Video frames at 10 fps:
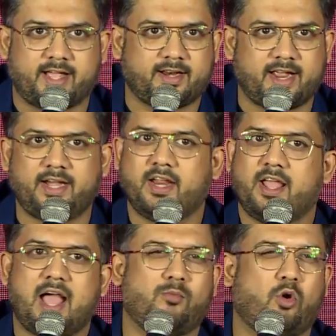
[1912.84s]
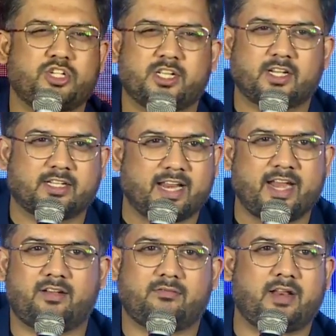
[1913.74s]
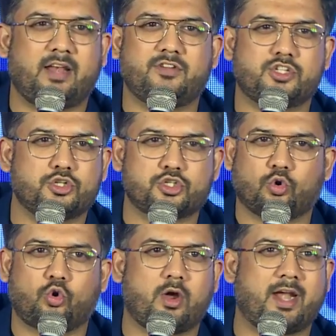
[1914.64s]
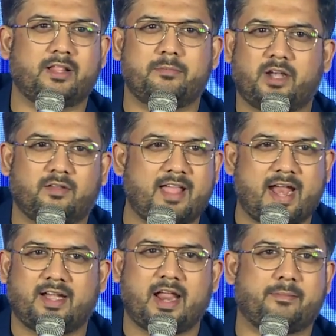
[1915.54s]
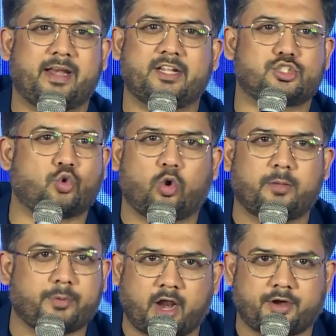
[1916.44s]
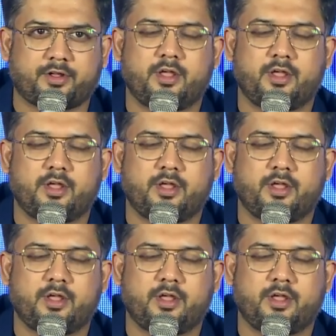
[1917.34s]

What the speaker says: hai, right? I'm watching a great television show and in the middle of that, I'm getting sold a product.